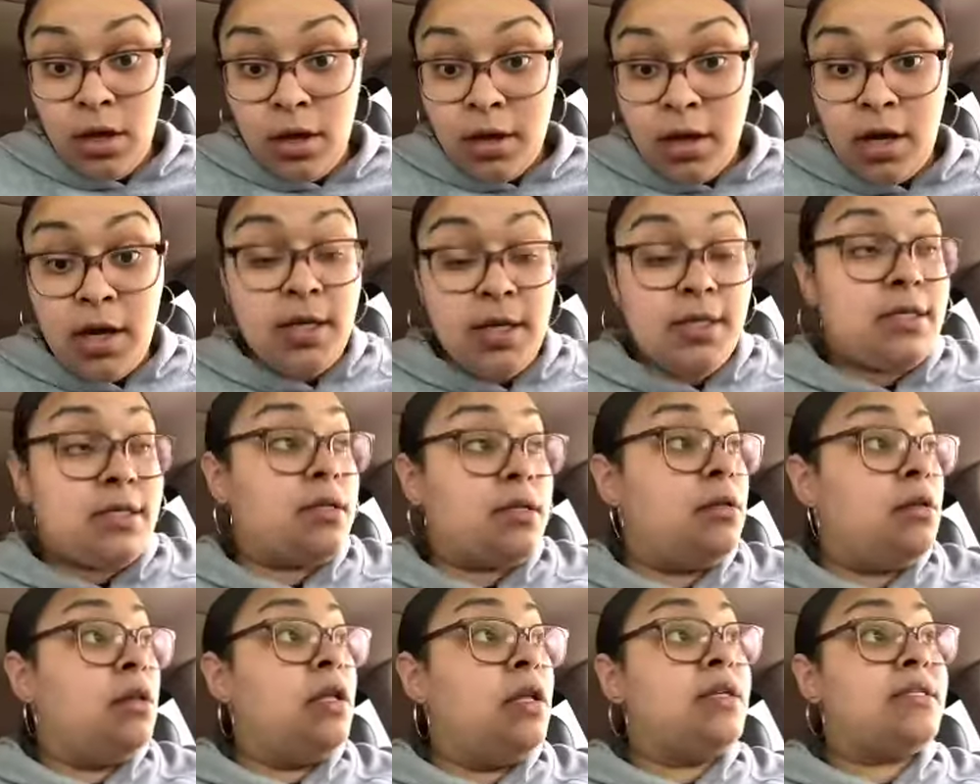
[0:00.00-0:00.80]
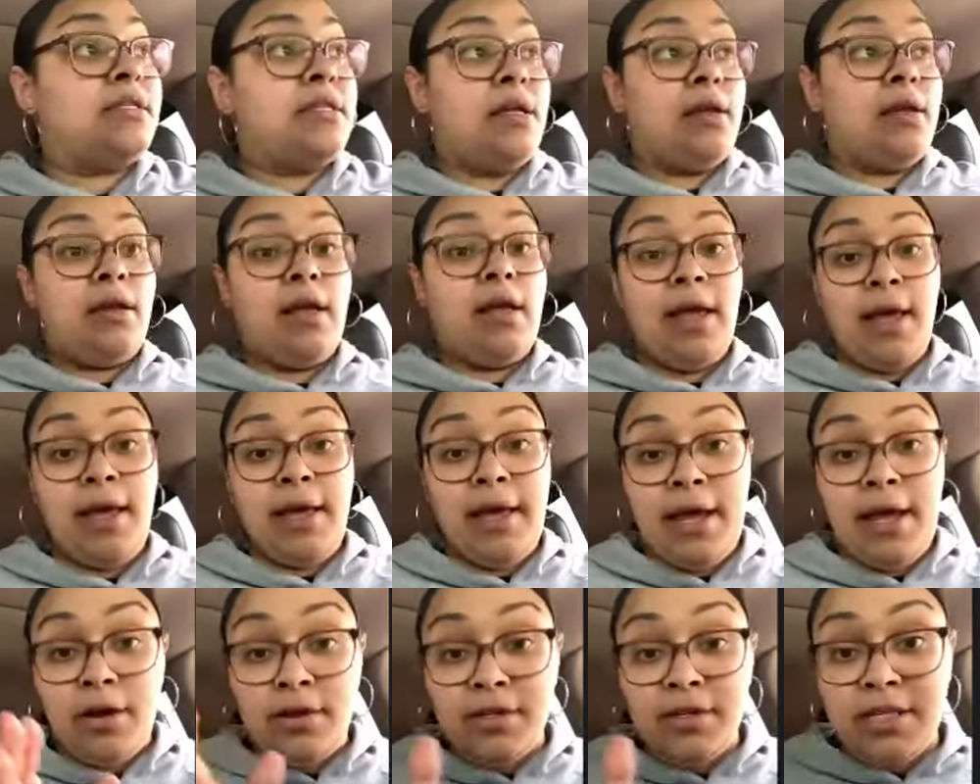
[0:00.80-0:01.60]
Cause listen, it,
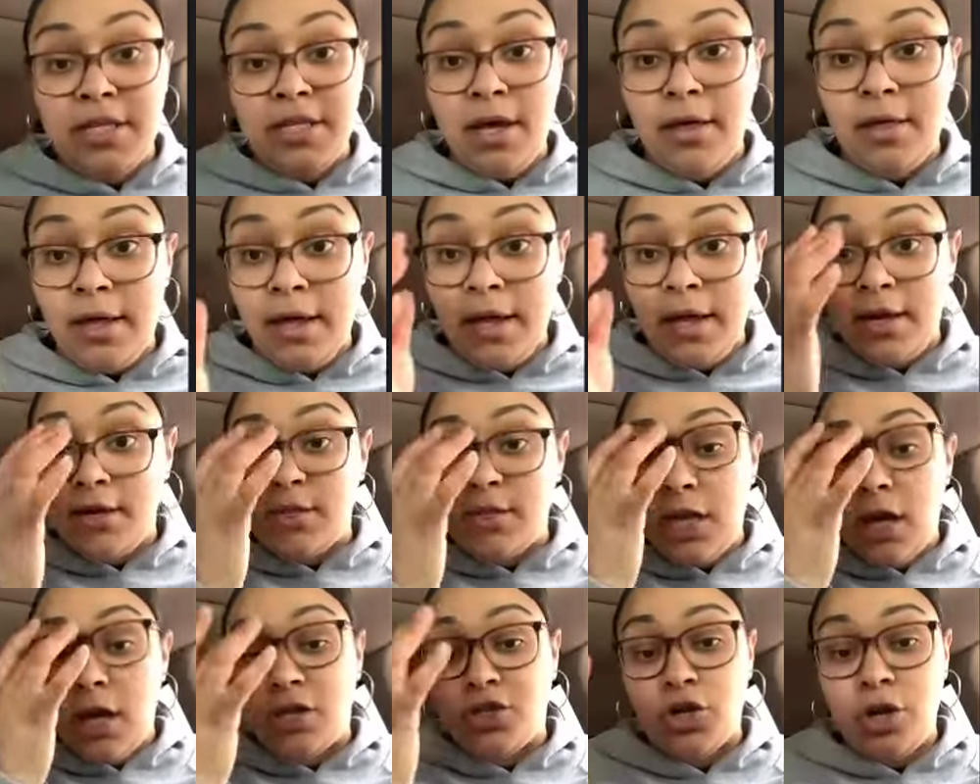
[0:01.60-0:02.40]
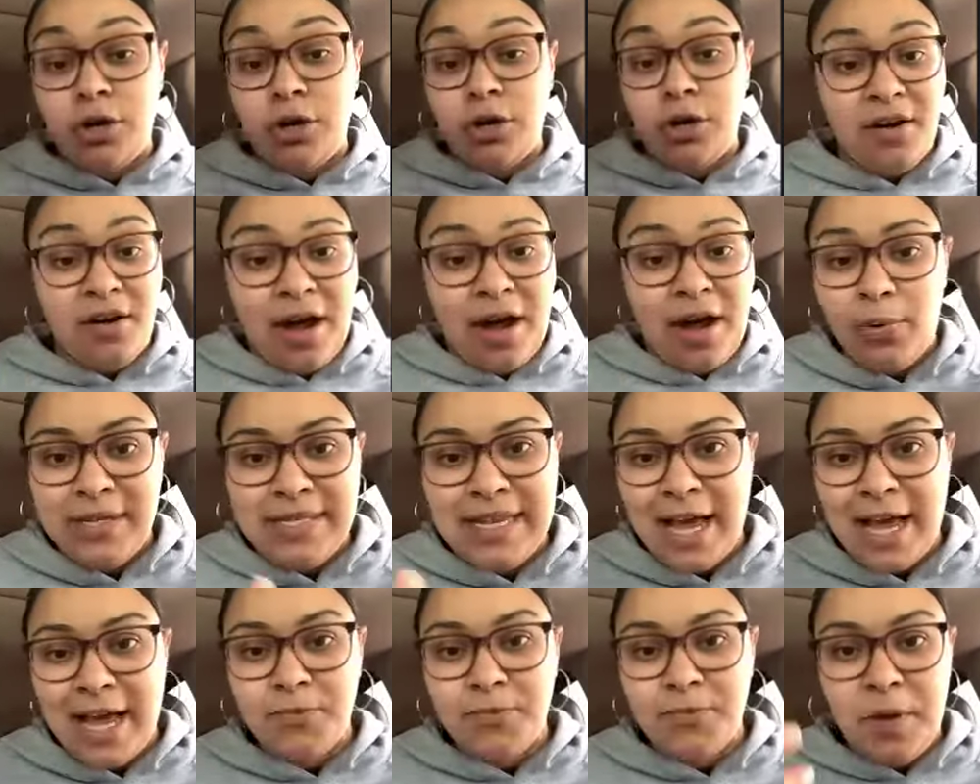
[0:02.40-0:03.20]
here's the here's the alternative. I always
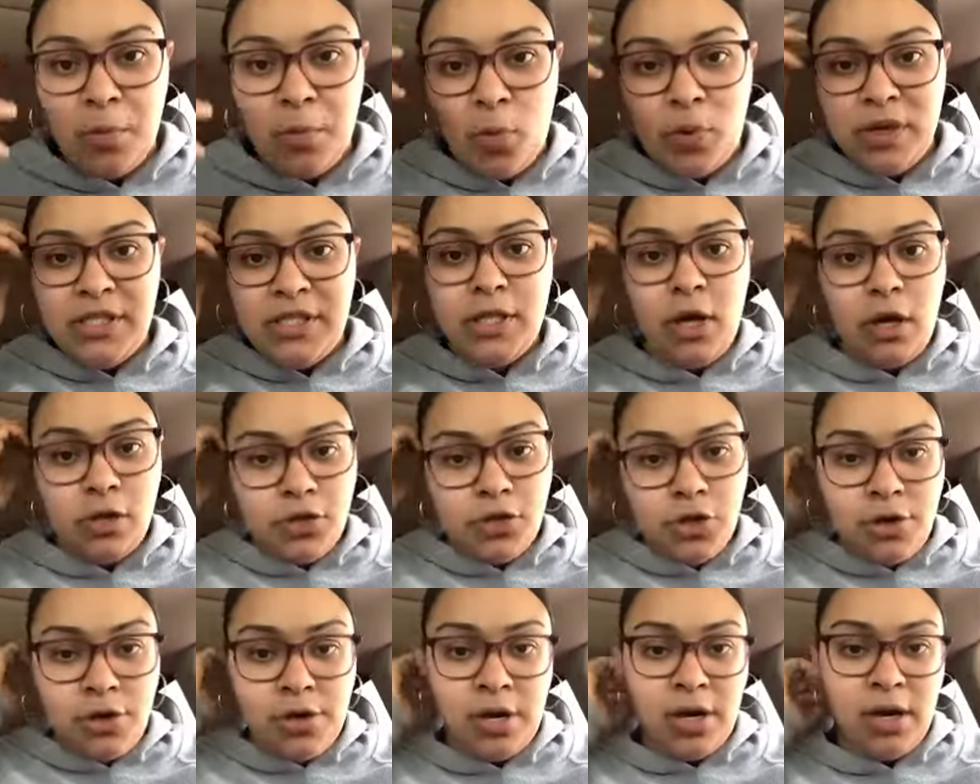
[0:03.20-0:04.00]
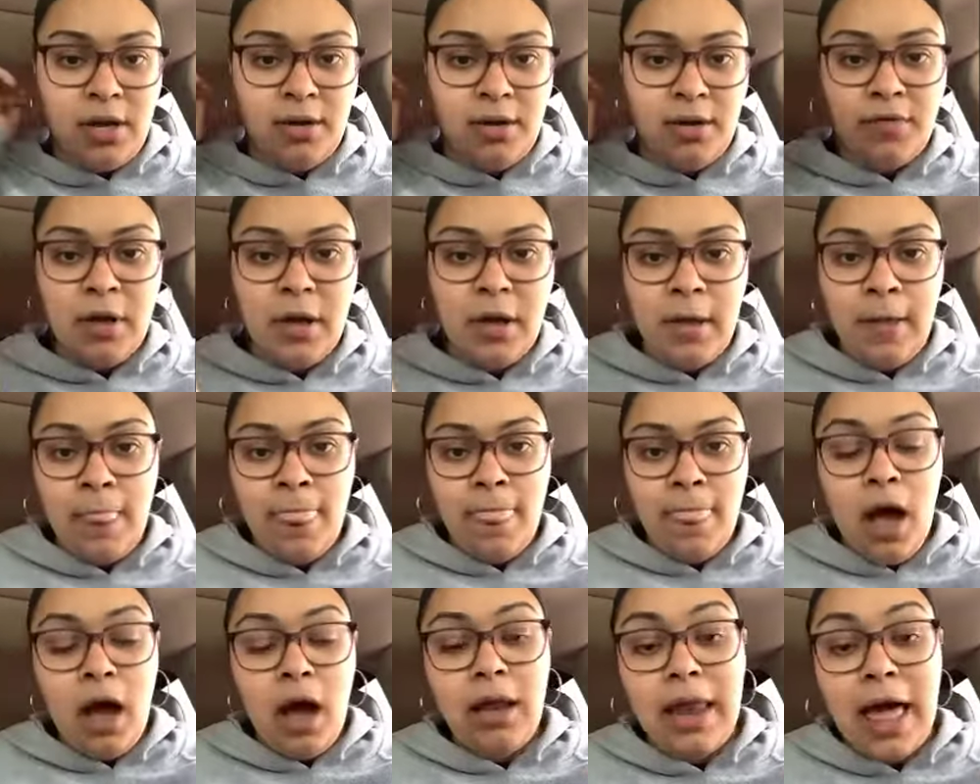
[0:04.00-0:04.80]
ask people, what's the alternative?
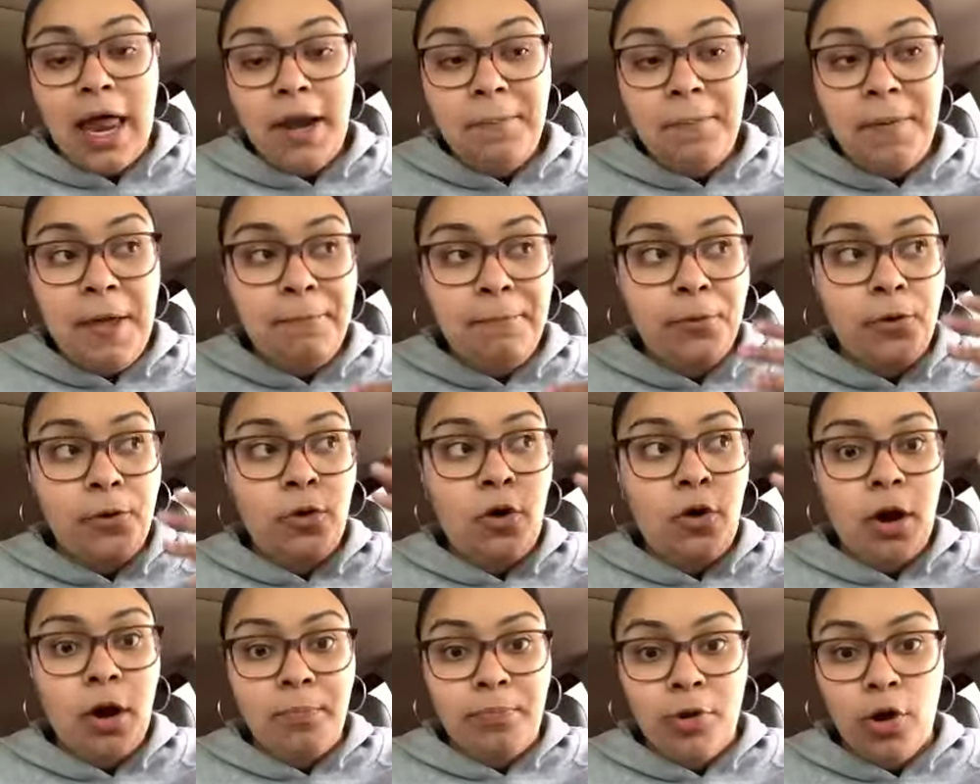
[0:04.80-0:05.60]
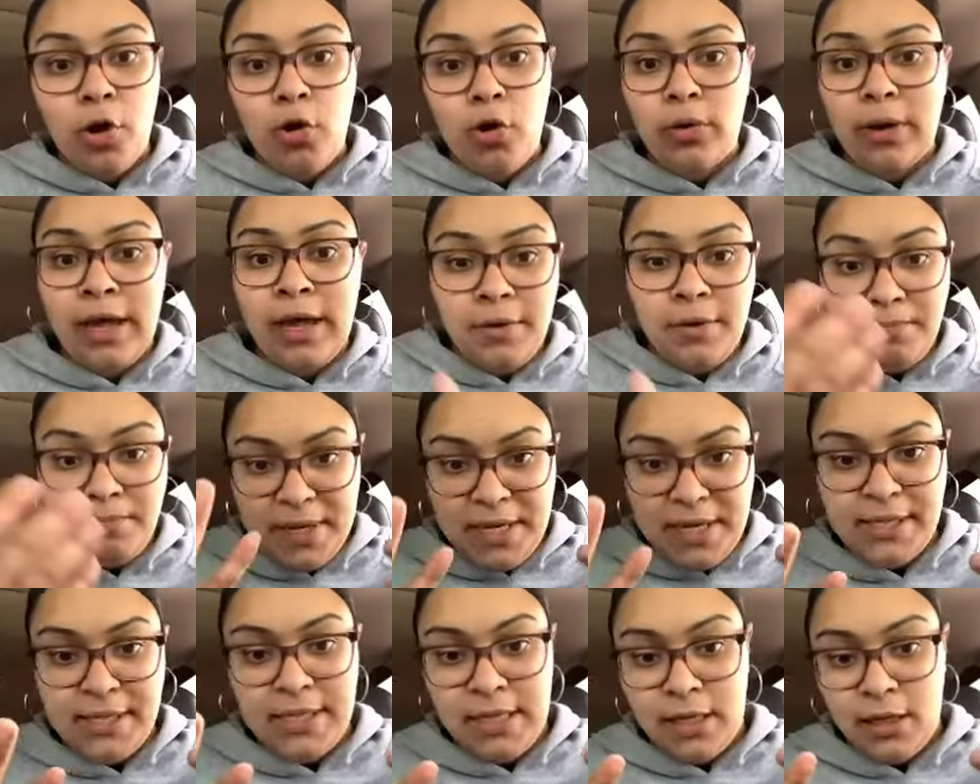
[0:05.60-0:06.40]
A lot of people are broke and
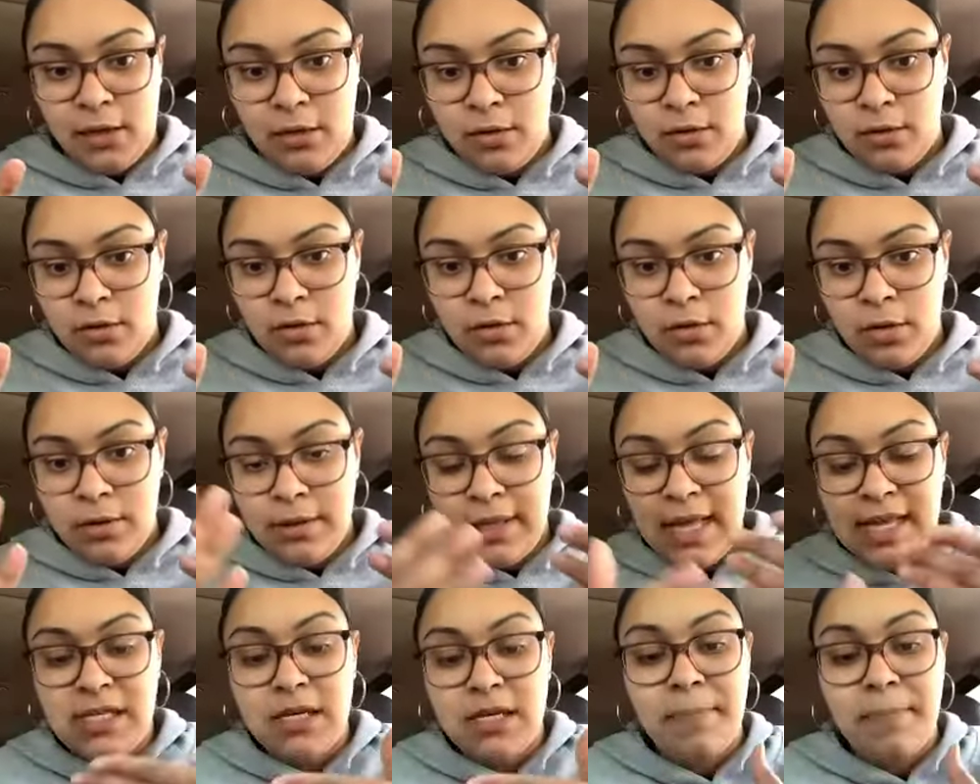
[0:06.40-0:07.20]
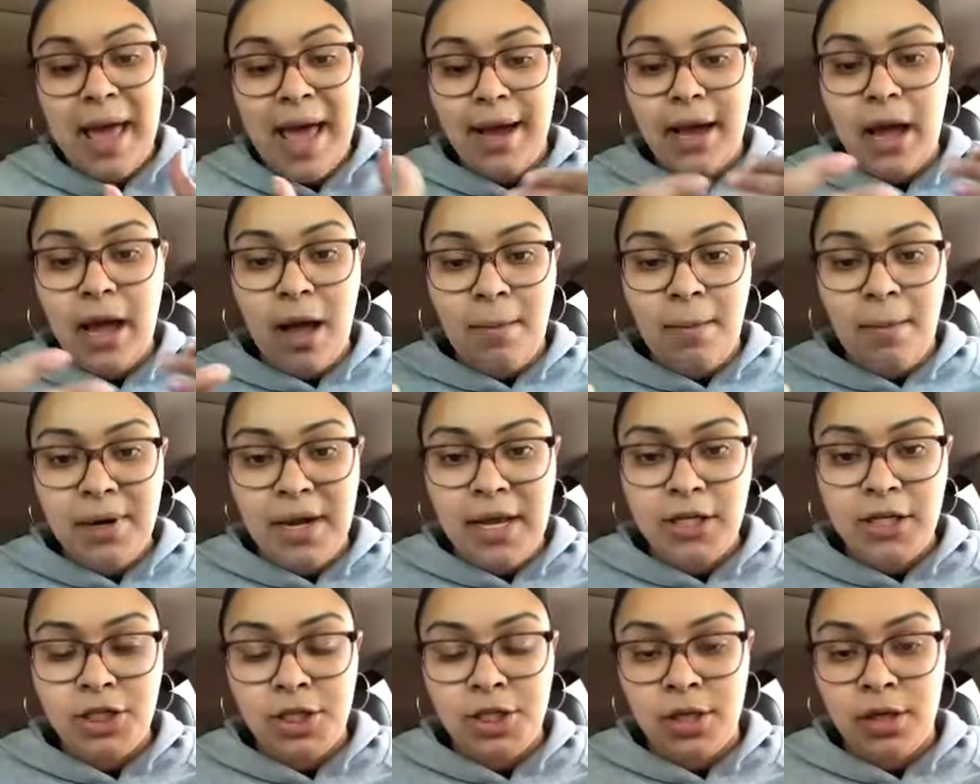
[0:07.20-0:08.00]
busy. That's a bad
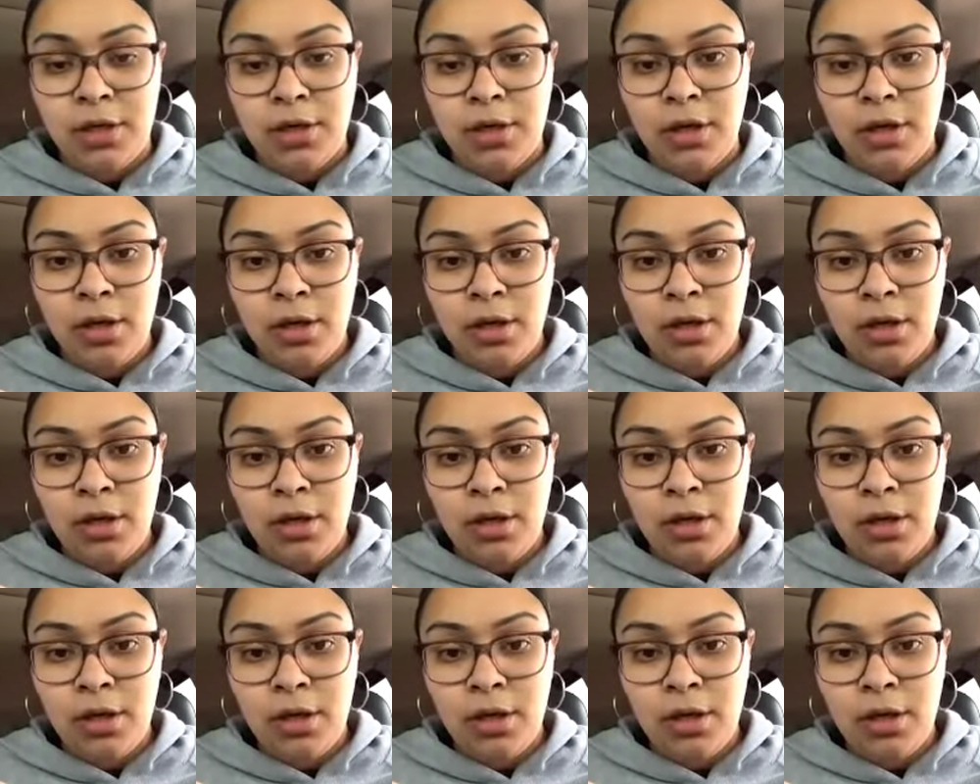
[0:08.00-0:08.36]
combination.